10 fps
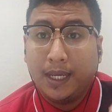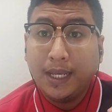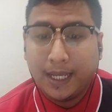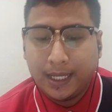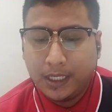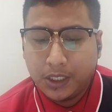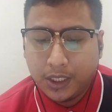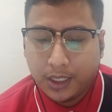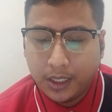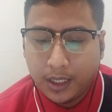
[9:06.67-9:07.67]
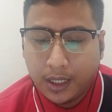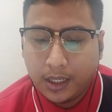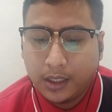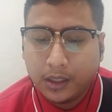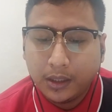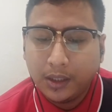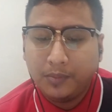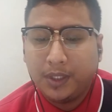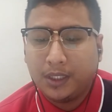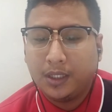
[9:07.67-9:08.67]
In addition,
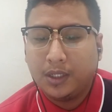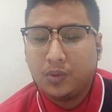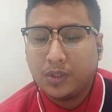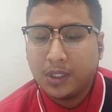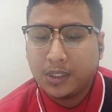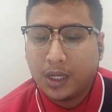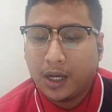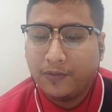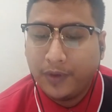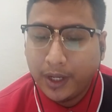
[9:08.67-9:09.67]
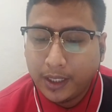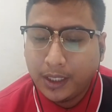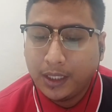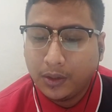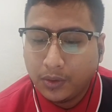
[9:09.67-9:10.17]
current meter users are very